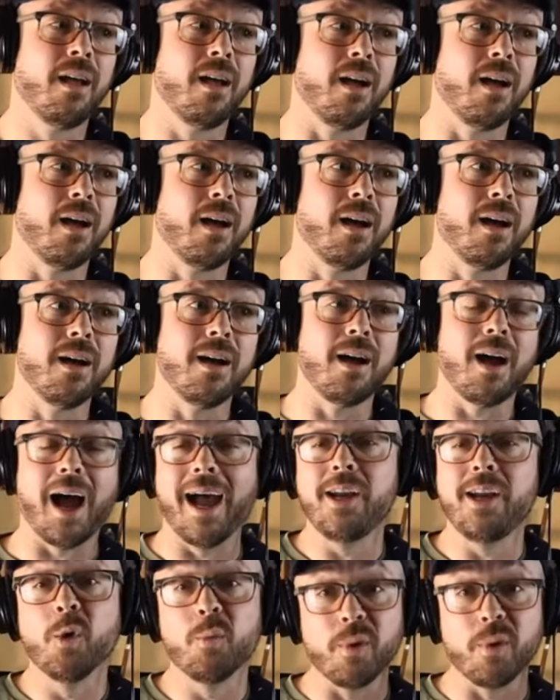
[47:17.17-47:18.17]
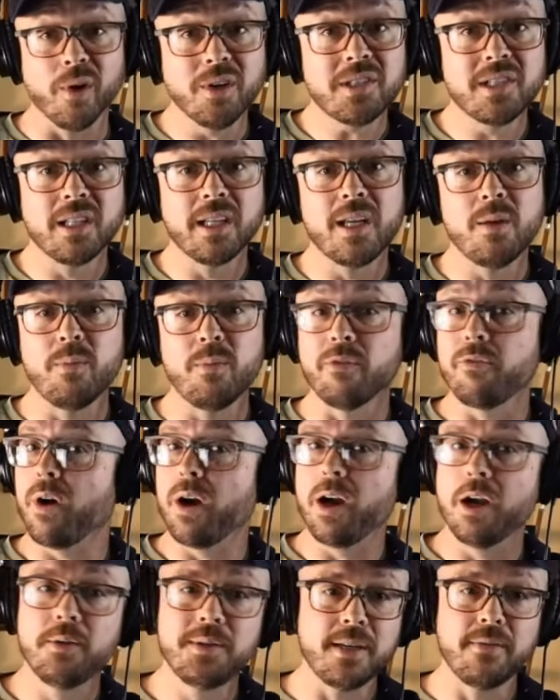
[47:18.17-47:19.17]
I know personally,
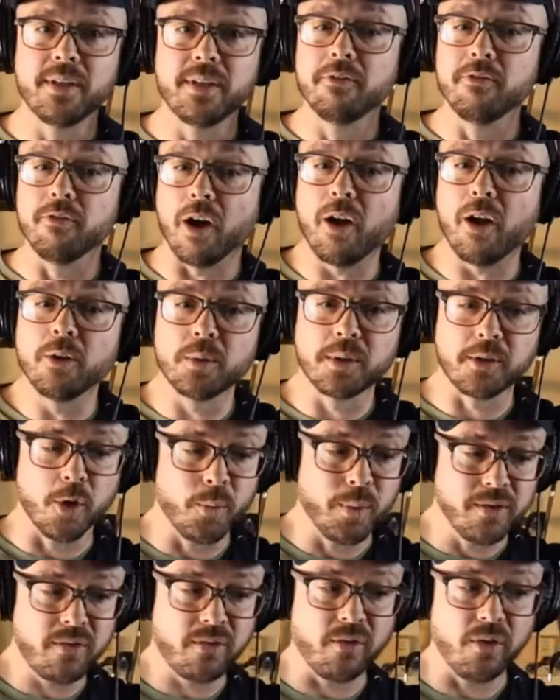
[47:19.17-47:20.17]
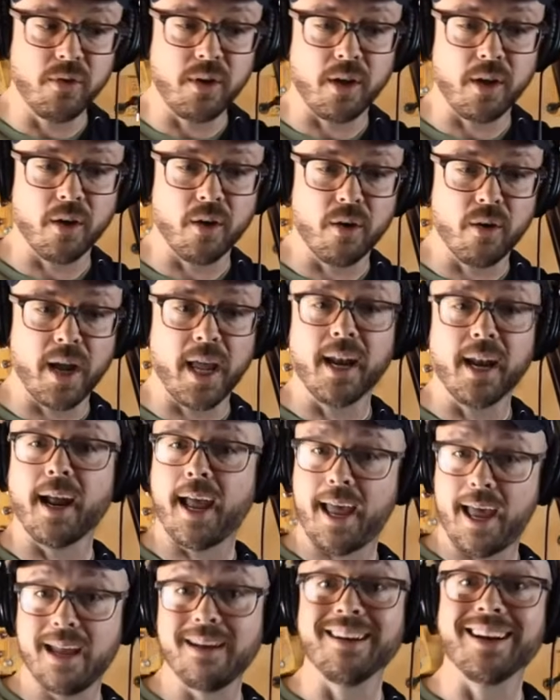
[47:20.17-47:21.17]
before I was even involved with Open Studio and I
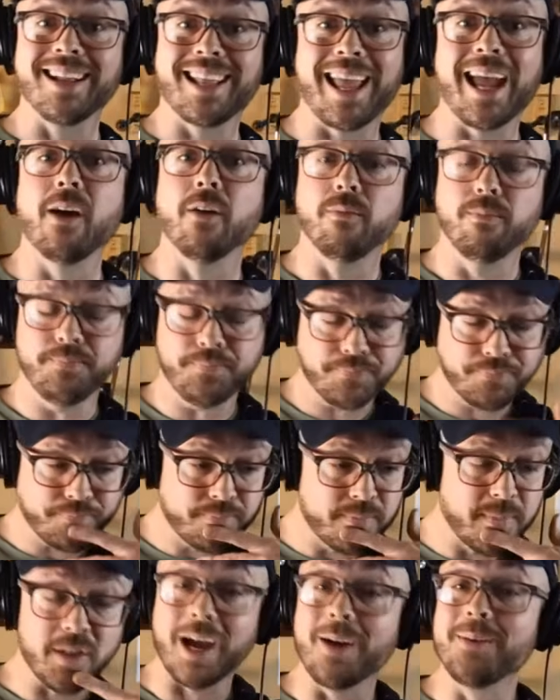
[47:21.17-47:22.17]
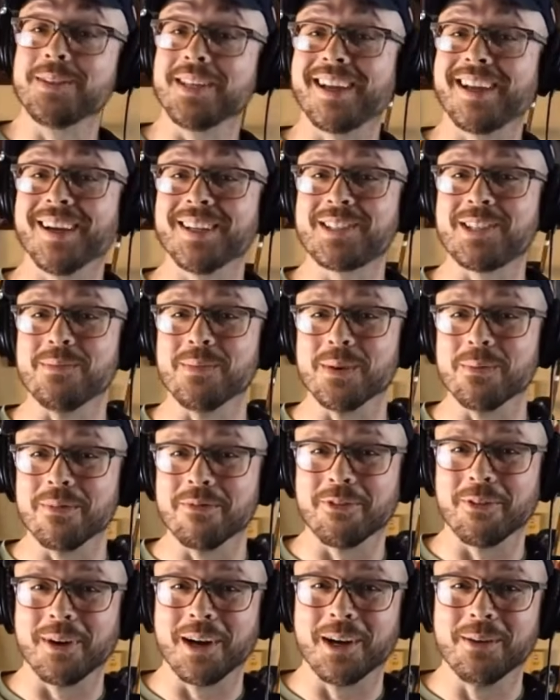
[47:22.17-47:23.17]
had an account, so I was a customer
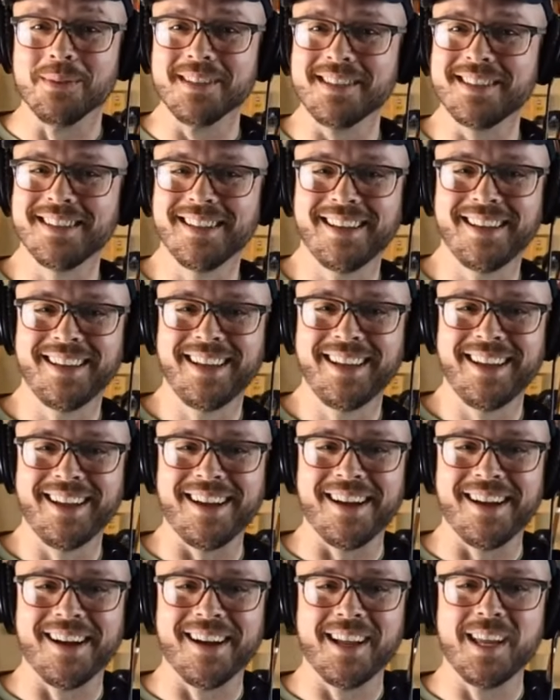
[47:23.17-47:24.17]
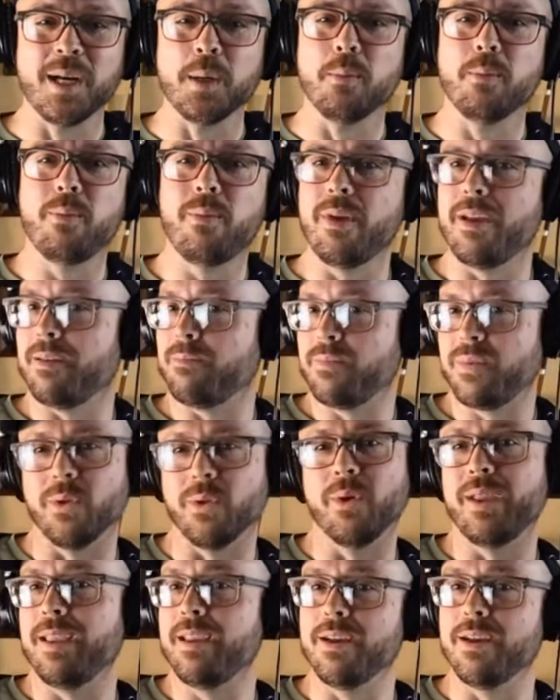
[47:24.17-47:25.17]
before I was an
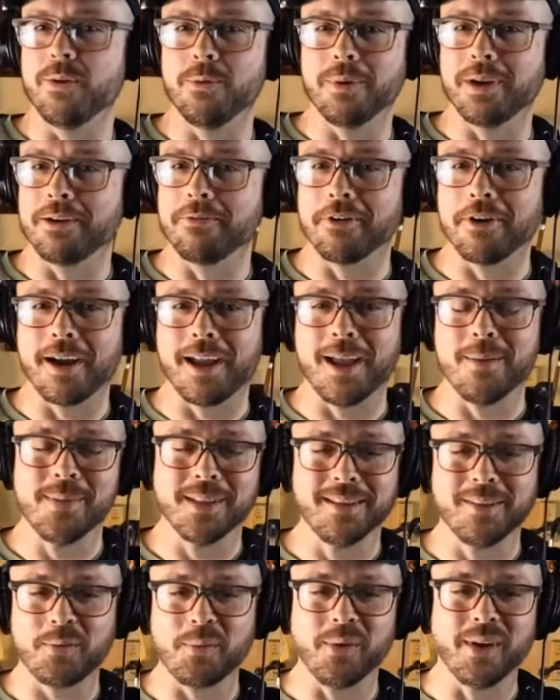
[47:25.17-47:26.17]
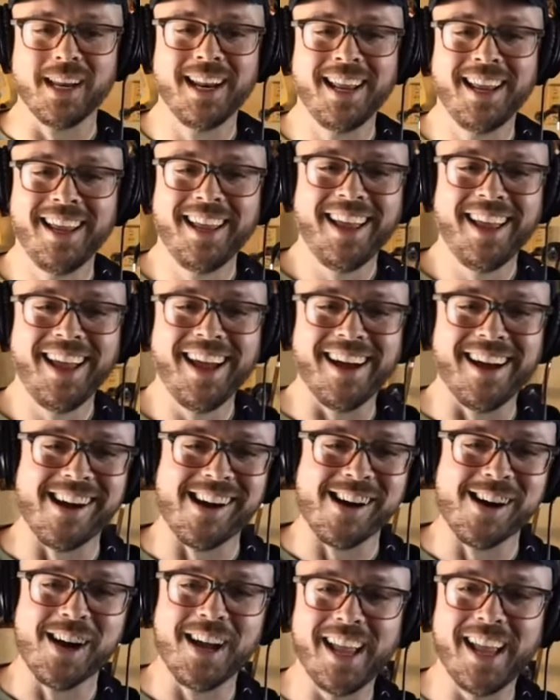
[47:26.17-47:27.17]
employee or whatever I am at this point.
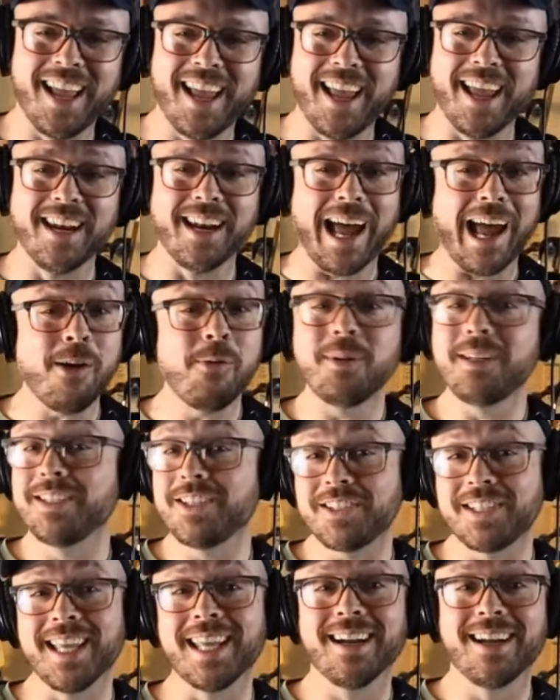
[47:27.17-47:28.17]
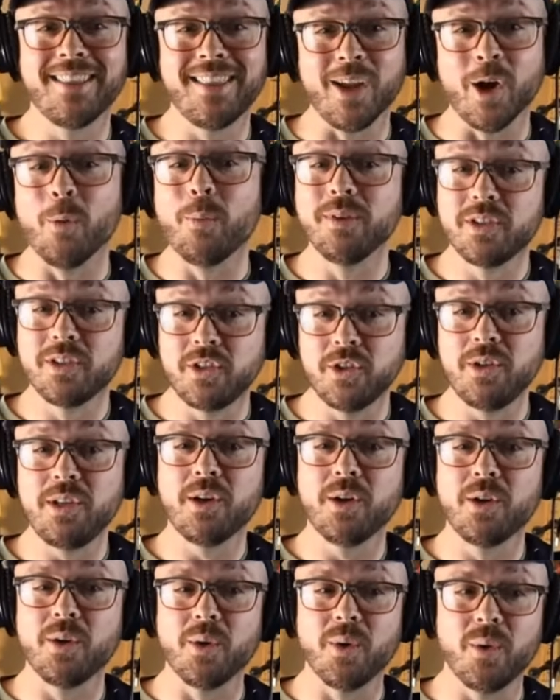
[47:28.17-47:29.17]
And I would just get on the Open
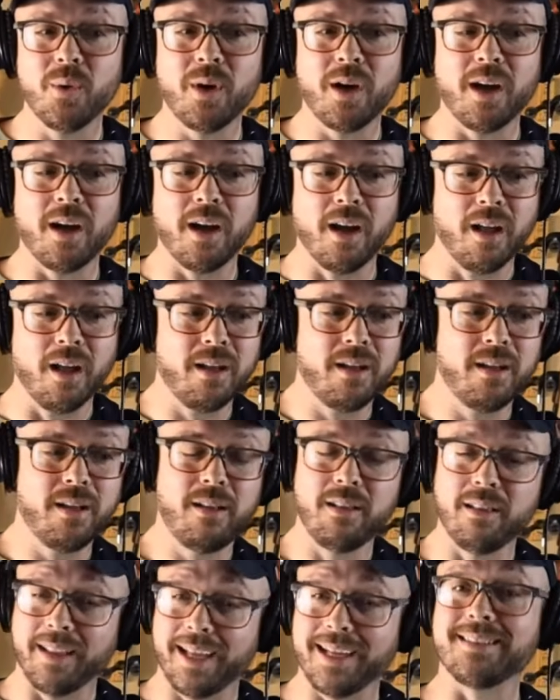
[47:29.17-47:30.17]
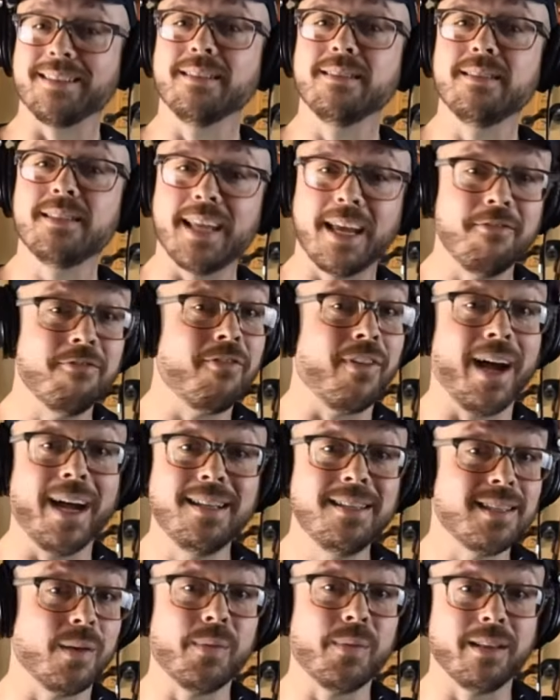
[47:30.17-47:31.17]
Studio lessons and
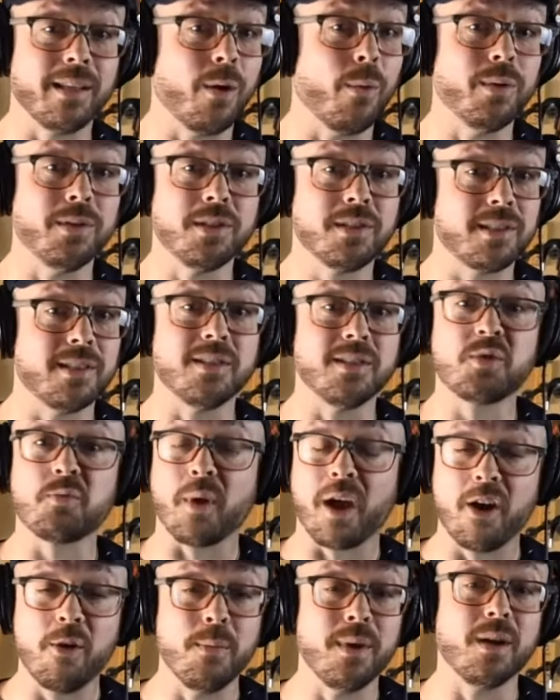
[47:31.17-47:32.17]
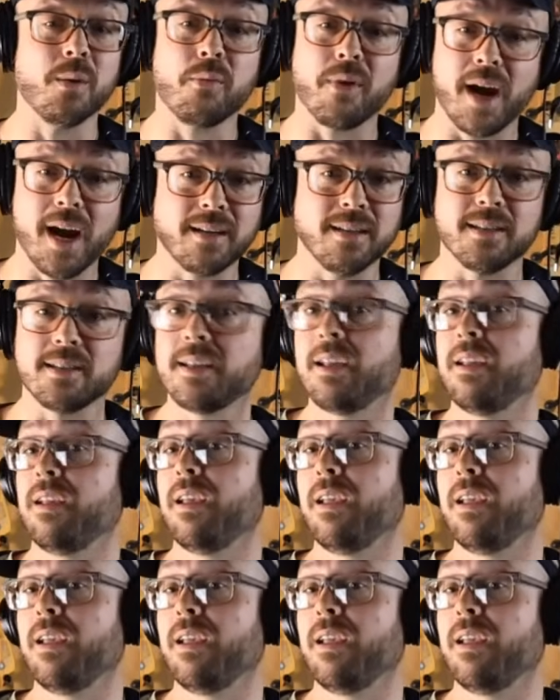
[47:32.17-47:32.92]
find something that would just inspire me to practice.